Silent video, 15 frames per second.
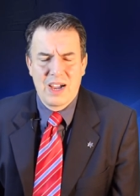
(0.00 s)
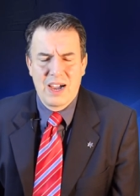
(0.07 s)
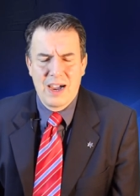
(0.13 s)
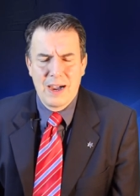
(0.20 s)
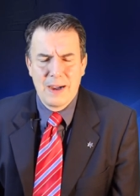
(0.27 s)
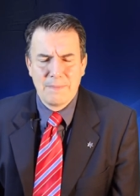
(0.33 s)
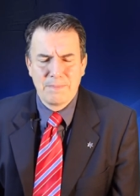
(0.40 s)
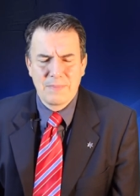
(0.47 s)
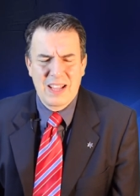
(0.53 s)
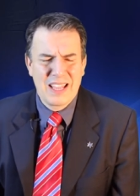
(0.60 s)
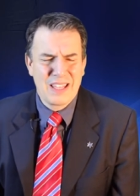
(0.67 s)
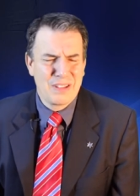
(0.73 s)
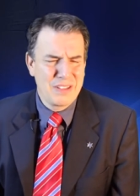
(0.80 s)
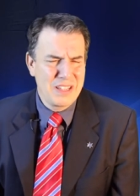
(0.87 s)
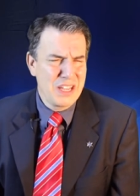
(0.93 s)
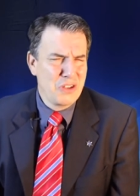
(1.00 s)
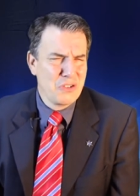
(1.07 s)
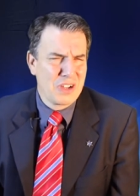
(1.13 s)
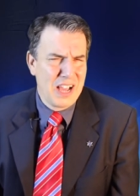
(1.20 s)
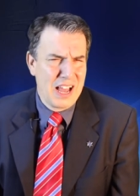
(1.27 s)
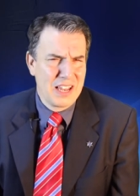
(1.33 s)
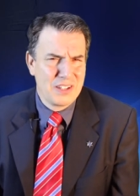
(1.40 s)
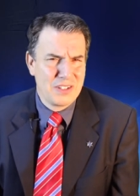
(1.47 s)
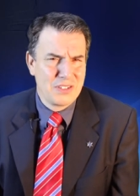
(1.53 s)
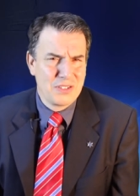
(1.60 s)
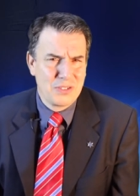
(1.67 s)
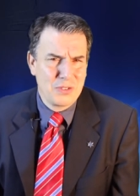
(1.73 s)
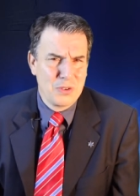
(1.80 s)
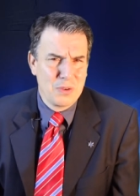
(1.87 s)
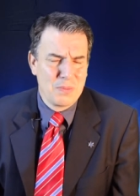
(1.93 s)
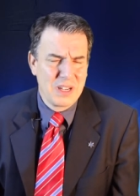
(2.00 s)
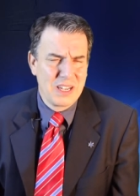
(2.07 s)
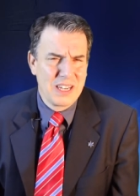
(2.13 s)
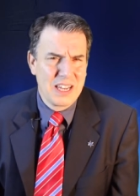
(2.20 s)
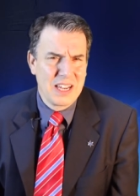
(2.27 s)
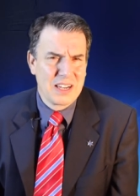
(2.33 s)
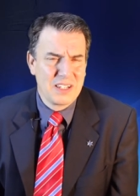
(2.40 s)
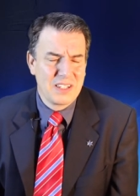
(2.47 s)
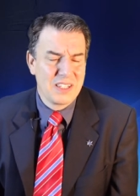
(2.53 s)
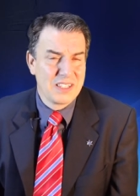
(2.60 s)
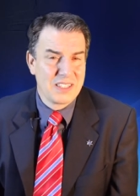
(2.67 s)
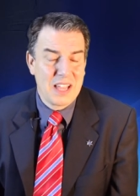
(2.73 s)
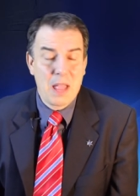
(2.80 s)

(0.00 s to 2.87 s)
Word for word: um, I think you call it Zoom in English, is